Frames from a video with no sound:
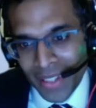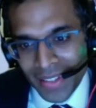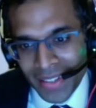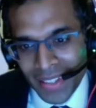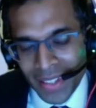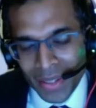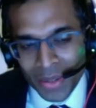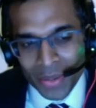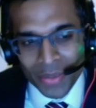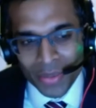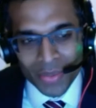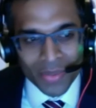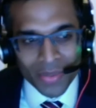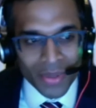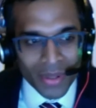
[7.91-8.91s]
So
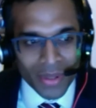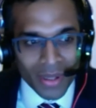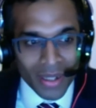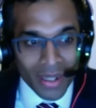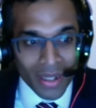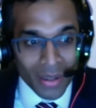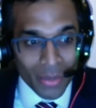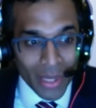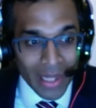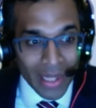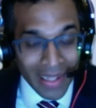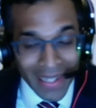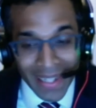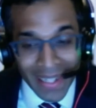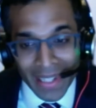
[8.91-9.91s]
we're
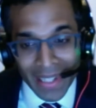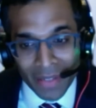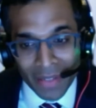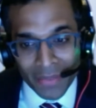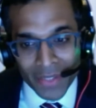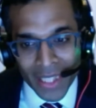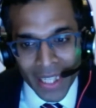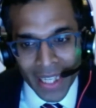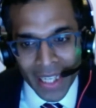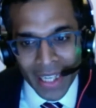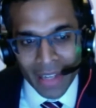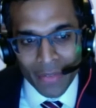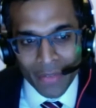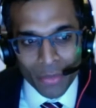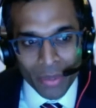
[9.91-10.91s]
lucky enough to have